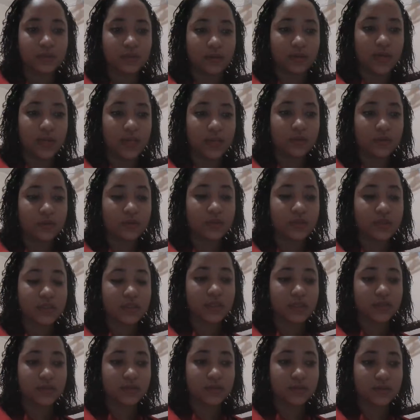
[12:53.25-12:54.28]
to language
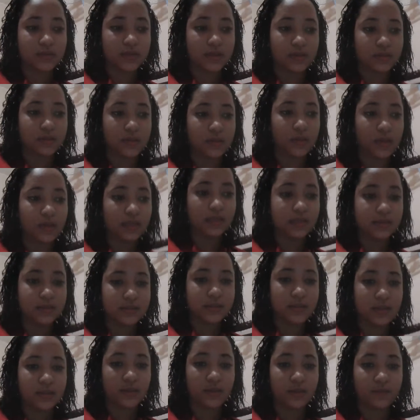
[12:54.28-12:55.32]
teaching as well as
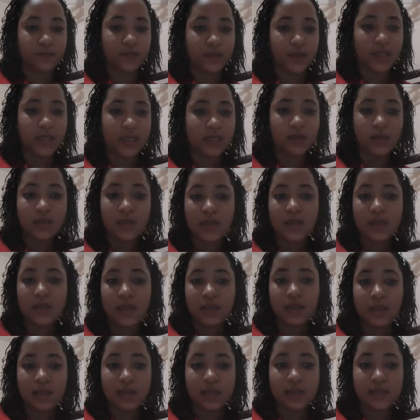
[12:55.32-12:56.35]
innovative
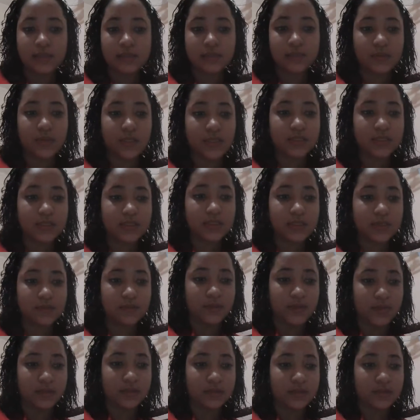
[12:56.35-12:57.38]
classroom
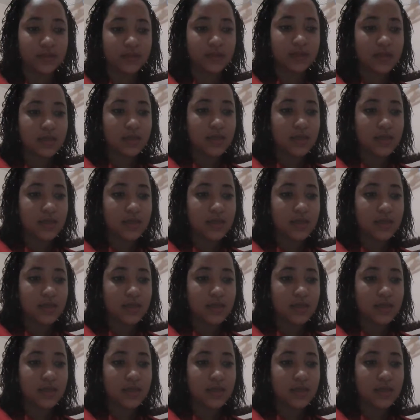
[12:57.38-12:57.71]
activities,